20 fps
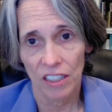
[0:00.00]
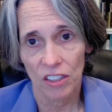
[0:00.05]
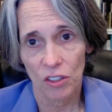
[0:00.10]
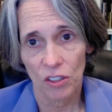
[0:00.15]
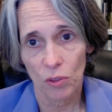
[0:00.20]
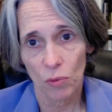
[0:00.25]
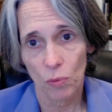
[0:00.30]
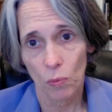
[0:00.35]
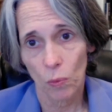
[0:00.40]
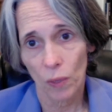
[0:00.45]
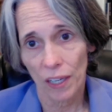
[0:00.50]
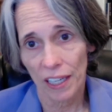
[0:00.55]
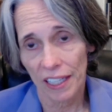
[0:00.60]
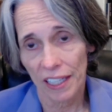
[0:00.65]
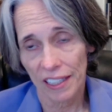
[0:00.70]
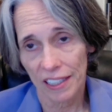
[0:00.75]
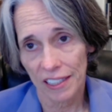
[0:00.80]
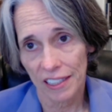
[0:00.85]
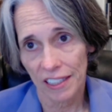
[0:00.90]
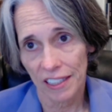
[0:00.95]
to
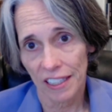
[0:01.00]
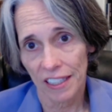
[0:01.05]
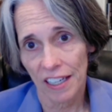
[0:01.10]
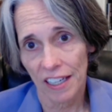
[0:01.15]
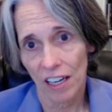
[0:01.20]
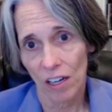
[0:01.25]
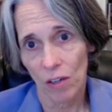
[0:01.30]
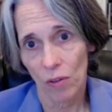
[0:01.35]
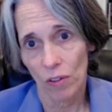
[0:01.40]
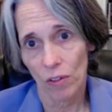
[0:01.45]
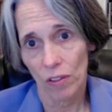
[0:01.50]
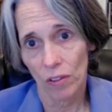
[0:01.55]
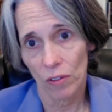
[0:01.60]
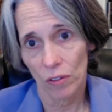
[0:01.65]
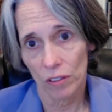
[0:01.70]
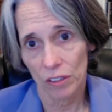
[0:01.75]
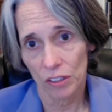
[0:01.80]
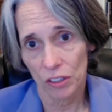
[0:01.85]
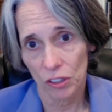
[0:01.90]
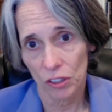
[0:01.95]
wait an hour
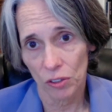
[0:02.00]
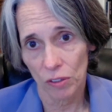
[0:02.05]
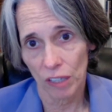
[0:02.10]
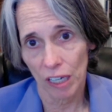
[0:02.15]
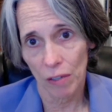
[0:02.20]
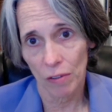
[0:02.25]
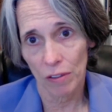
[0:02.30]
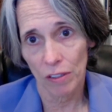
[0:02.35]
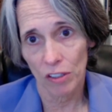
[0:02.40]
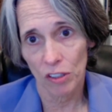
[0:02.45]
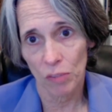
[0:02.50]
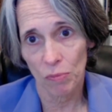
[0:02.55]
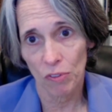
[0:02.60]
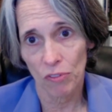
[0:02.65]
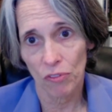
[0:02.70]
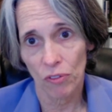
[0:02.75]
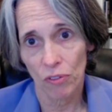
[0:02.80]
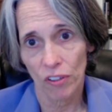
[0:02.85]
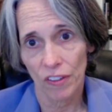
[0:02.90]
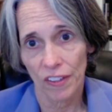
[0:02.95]
or two hours
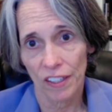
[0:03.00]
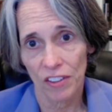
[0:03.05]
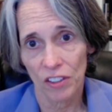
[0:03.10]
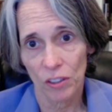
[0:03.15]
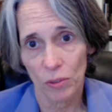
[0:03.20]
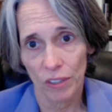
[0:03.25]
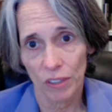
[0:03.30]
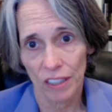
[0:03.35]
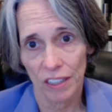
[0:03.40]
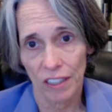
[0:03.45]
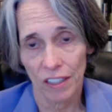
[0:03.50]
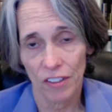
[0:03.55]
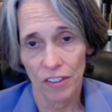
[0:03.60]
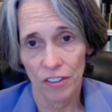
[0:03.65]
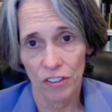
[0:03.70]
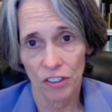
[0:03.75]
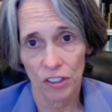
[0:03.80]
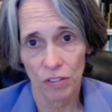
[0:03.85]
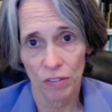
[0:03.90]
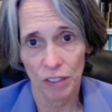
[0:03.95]
before they do
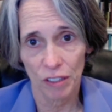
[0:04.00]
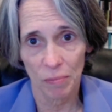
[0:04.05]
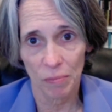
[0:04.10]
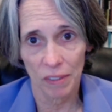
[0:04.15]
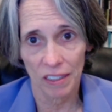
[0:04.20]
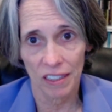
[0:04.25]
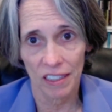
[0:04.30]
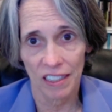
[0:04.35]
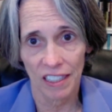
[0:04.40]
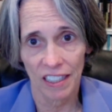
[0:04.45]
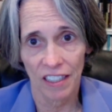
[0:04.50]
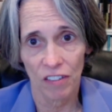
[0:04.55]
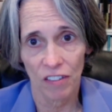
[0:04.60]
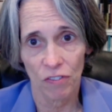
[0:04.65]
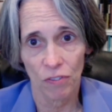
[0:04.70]
another treatment and